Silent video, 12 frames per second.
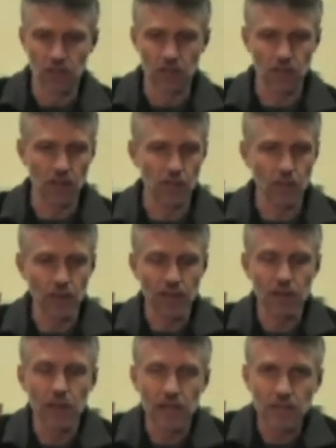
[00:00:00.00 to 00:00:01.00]
So if we
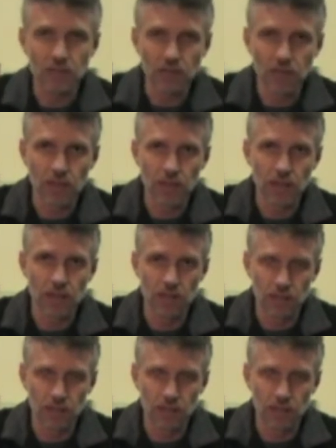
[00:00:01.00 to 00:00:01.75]
can imagine for a minute